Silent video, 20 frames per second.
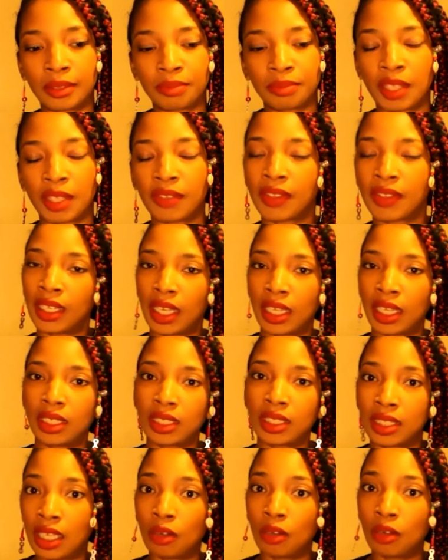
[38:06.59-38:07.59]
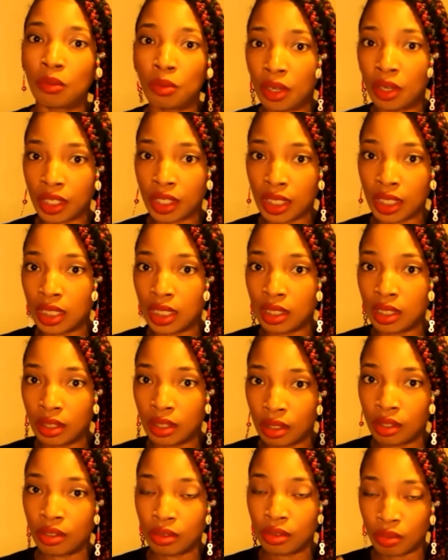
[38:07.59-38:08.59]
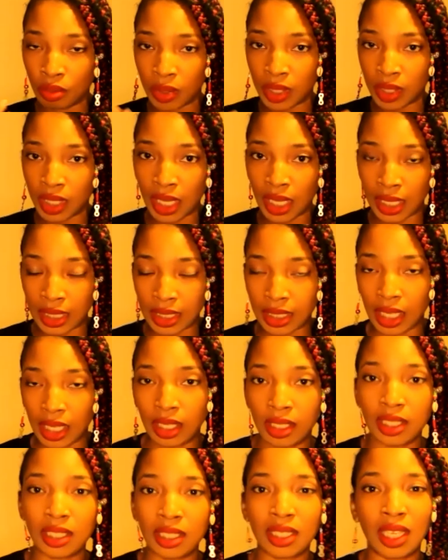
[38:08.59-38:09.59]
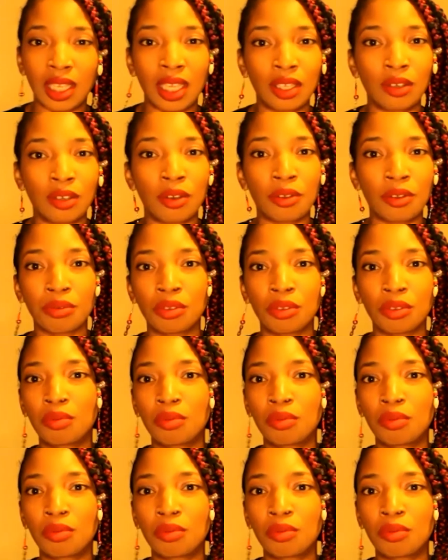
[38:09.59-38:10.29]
if the light is not working, we as cyclists can go through,